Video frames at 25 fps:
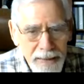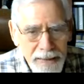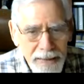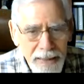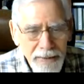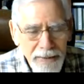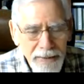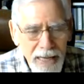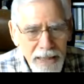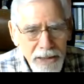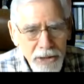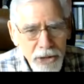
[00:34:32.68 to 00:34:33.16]

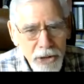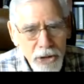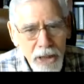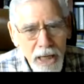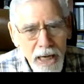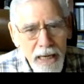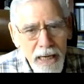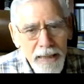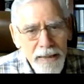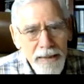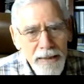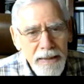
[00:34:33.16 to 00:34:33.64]
Now that
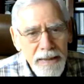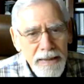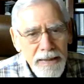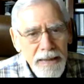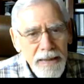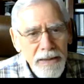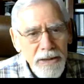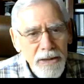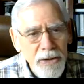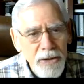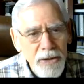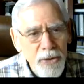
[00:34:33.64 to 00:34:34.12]
slide
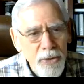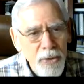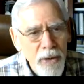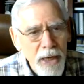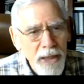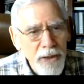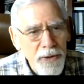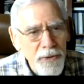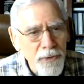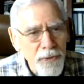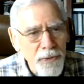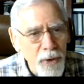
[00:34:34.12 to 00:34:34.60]
didn't
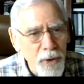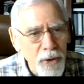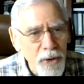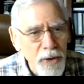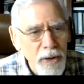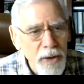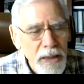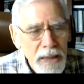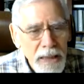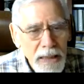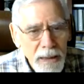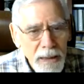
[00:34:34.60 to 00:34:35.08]

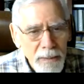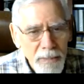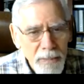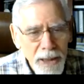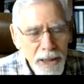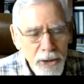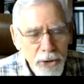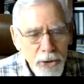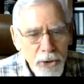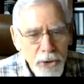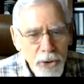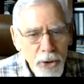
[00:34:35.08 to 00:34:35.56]
transfer,
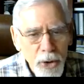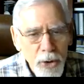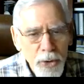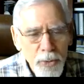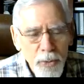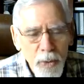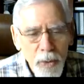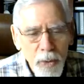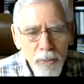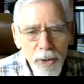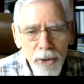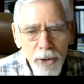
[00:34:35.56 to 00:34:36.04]
but it
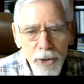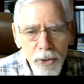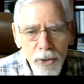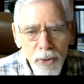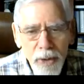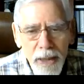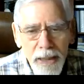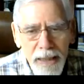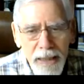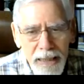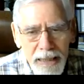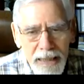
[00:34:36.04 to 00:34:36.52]
shows what we're
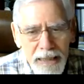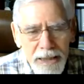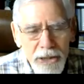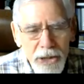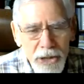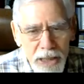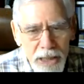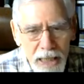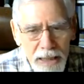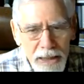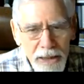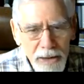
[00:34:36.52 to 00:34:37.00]
doing in
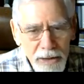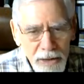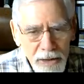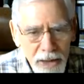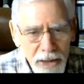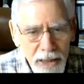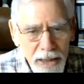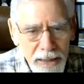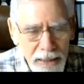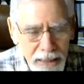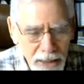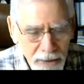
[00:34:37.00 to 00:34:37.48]
Santa
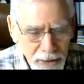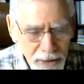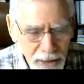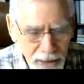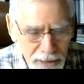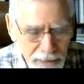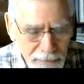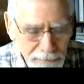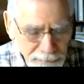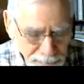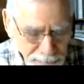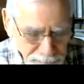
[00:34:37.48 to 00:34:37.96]
Clara
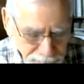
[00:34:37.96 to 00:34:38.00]
County.